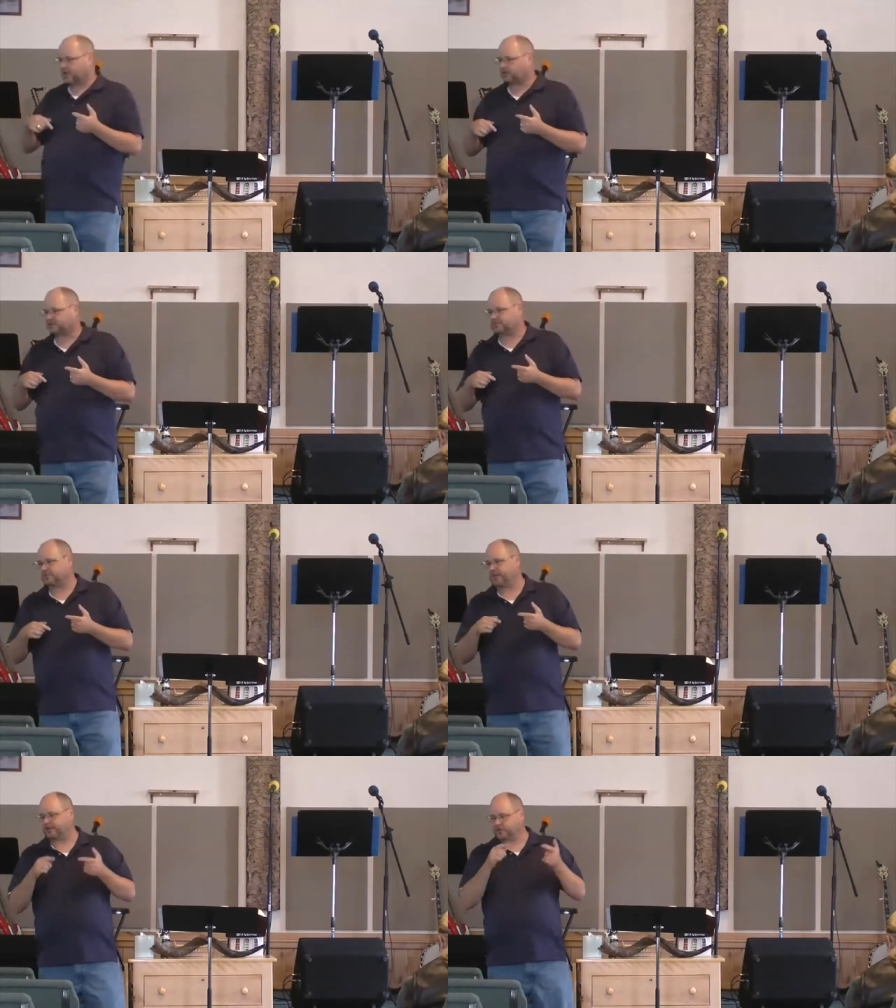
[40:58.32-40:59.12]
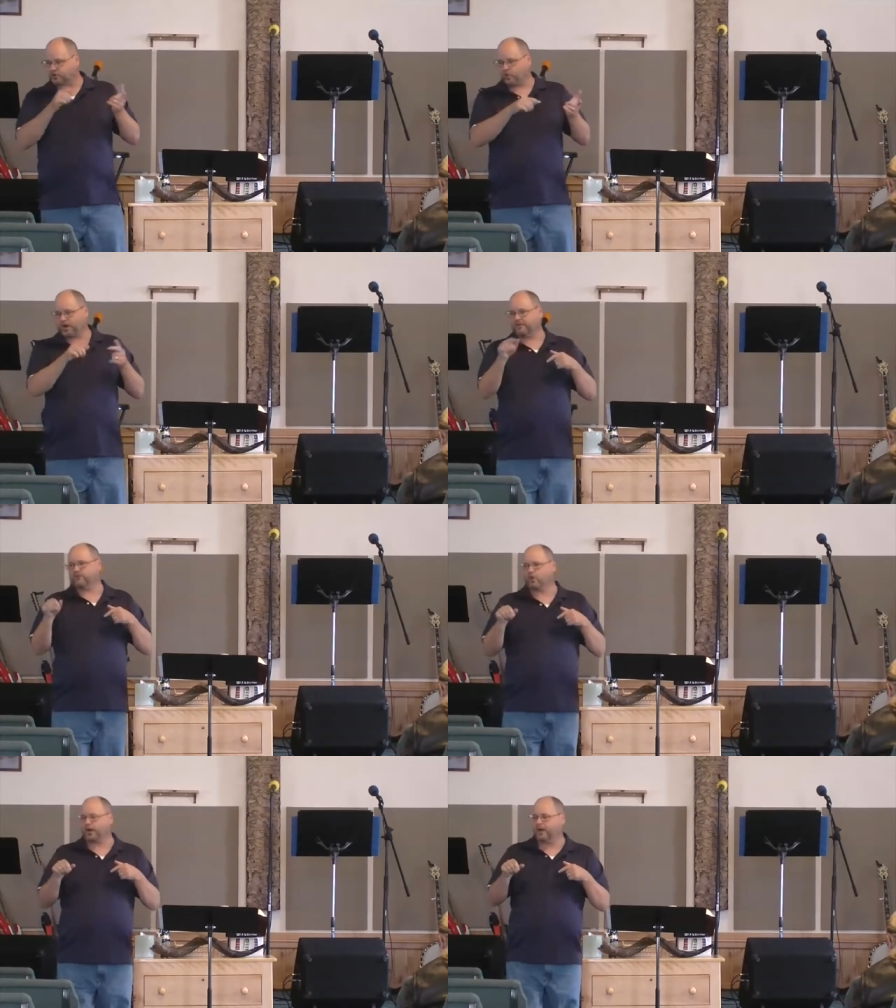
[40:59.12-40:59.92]
tells us about the
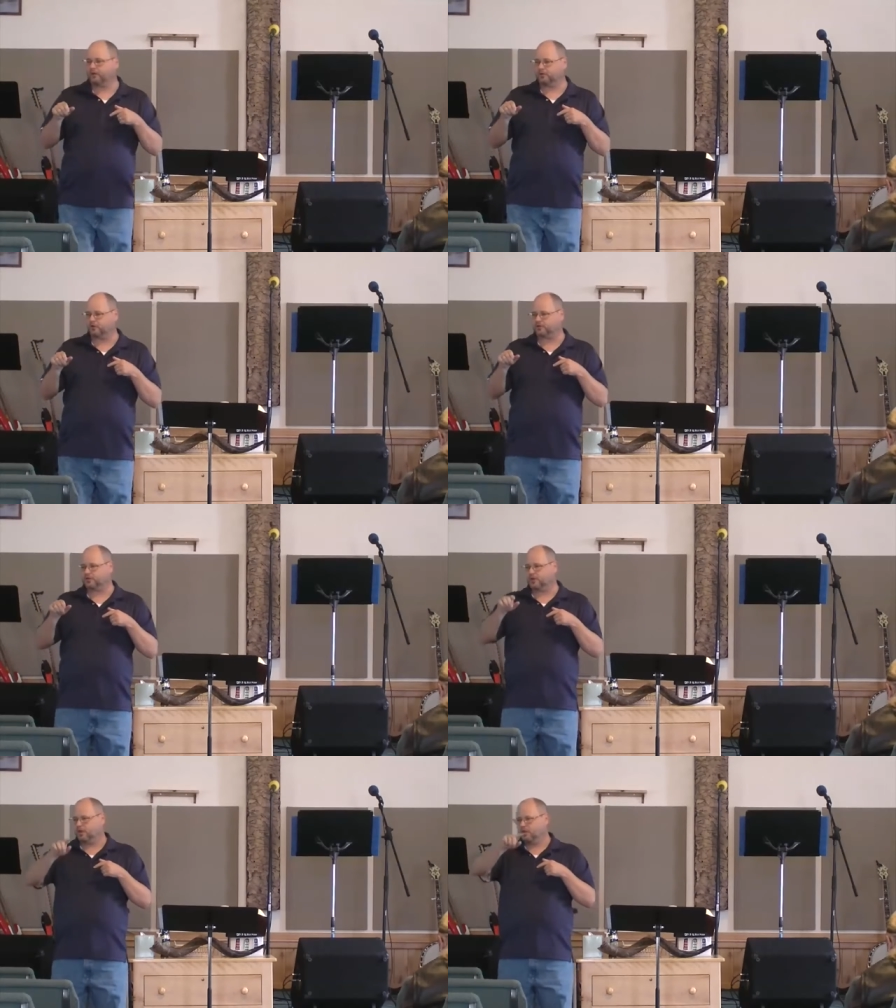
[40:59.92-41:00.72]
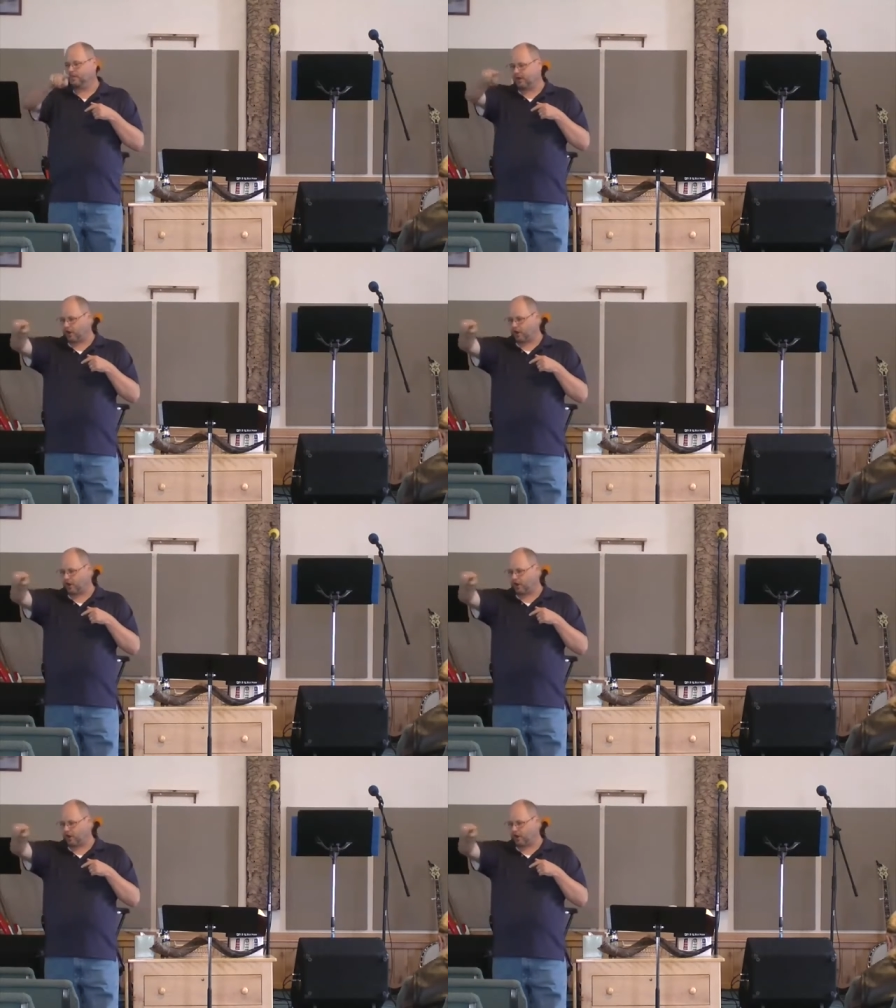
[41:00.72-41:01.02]
24 elders that